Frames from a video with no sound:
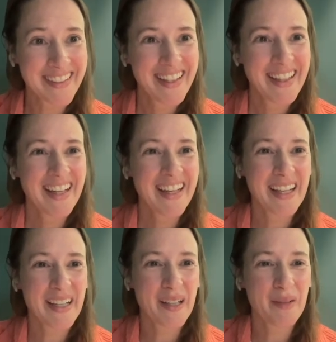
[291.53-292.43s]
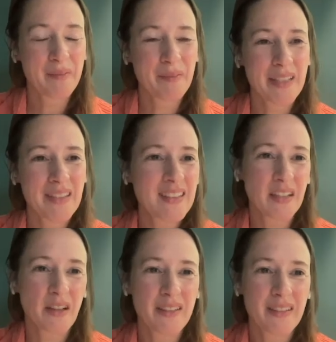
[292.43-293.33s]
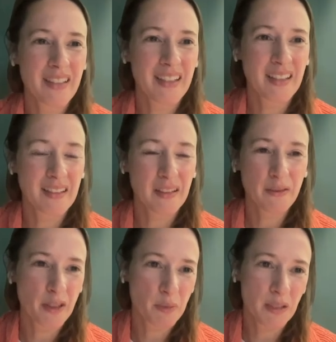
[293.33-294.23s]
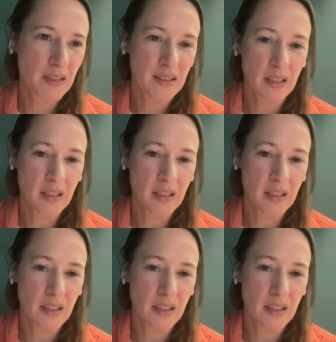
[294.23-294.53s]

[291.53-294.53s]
And these are not the fish species that